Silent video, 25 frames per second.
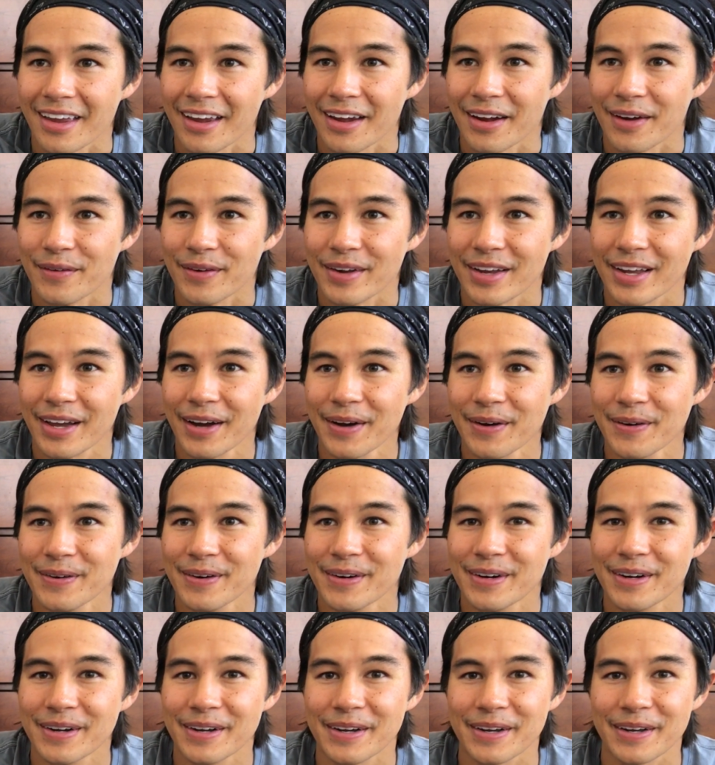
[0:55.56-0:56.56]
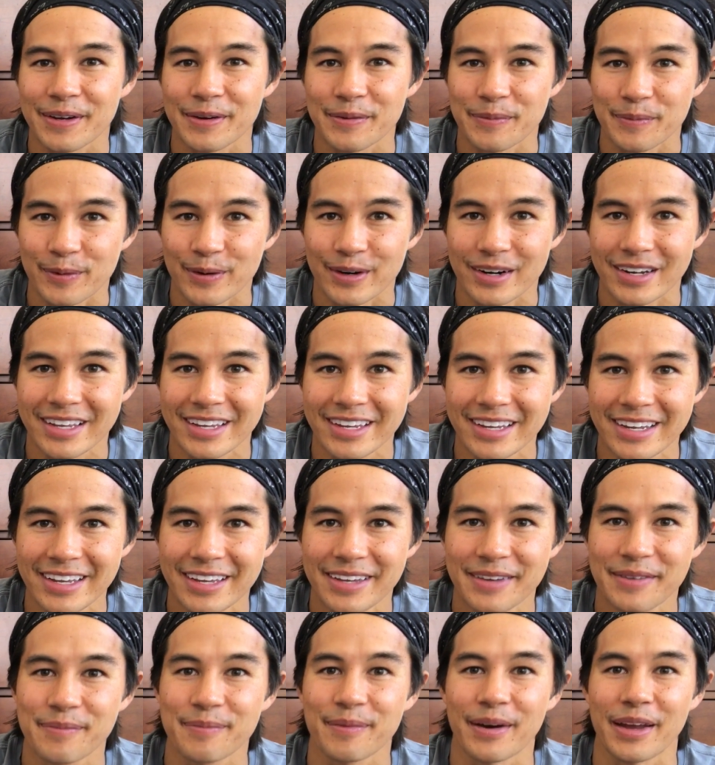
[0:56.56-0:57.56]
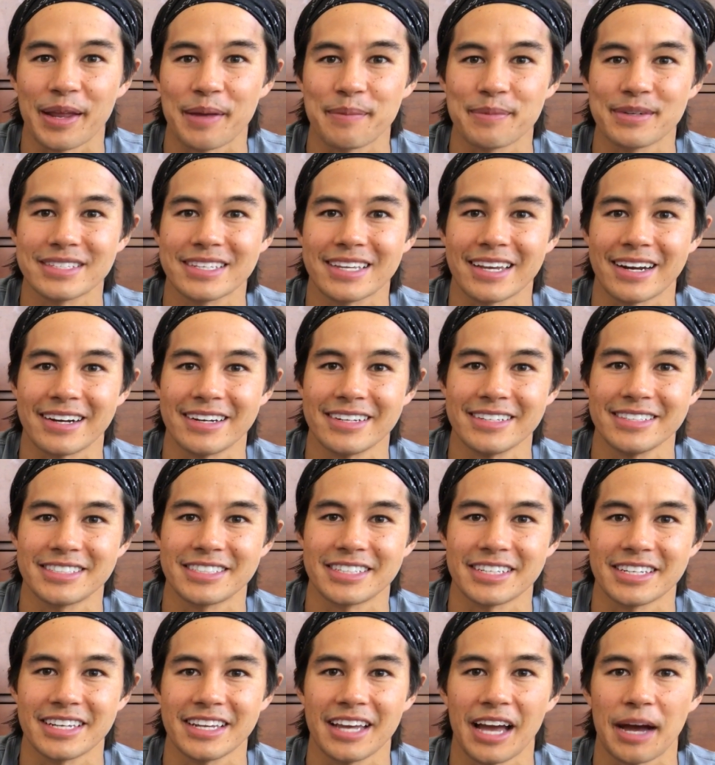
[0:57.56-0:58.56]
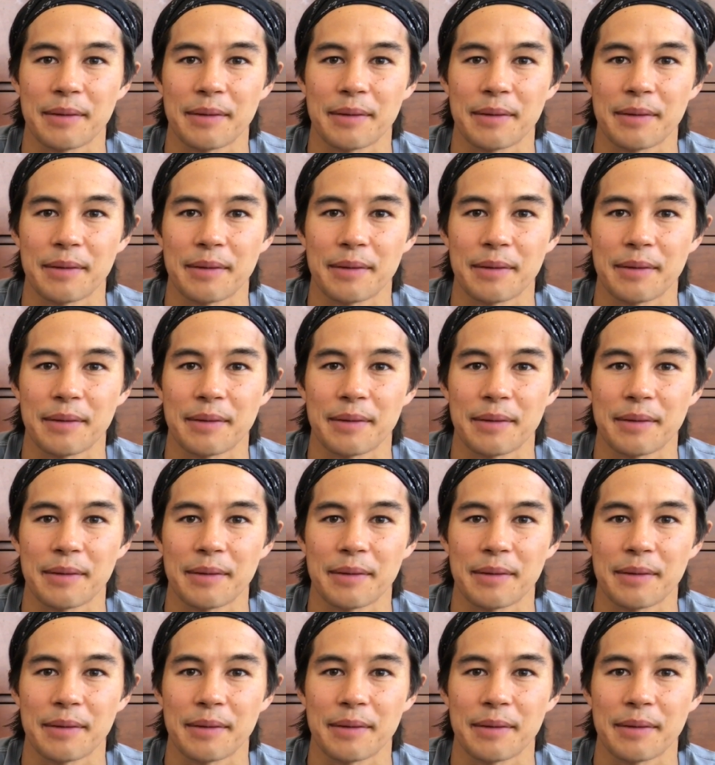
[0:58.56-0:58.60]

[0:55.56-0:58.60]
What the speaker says: Here we go. Good morning. My name is Garrett G.